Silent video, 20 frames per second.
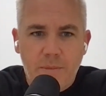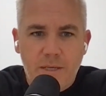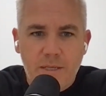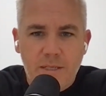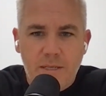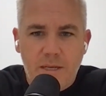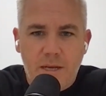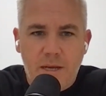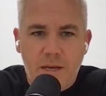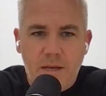
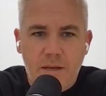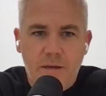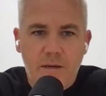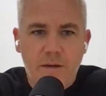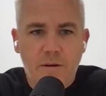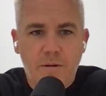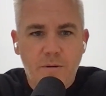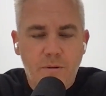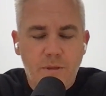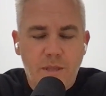because I
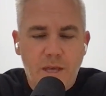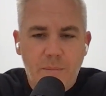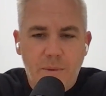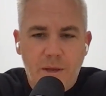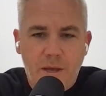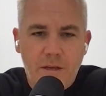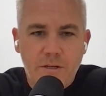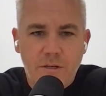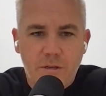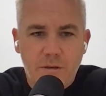know who that
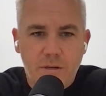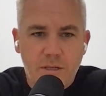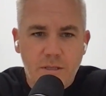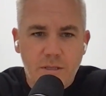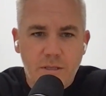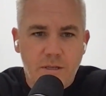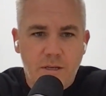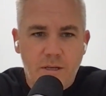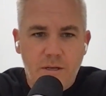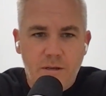manager
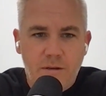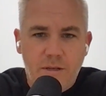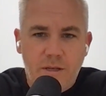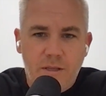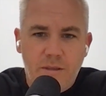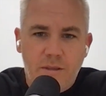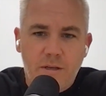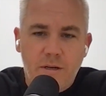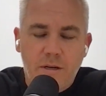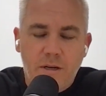is, and I know
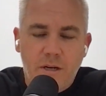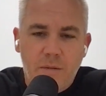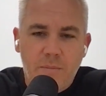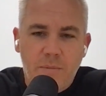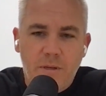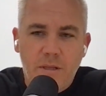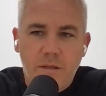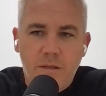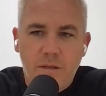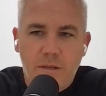that they're going
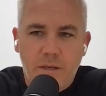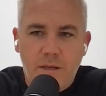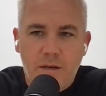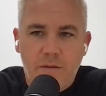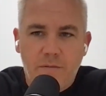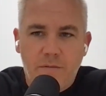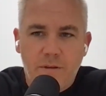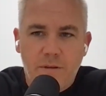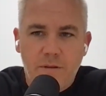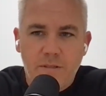to be looking
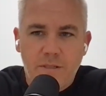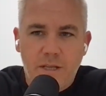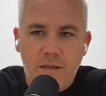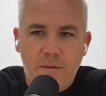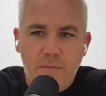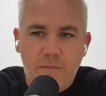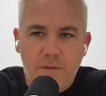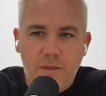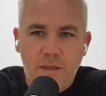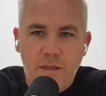out for the
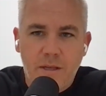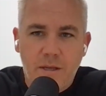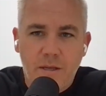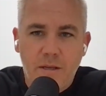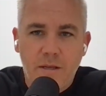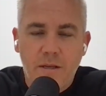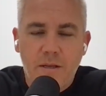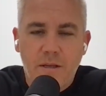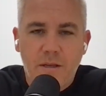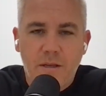same thing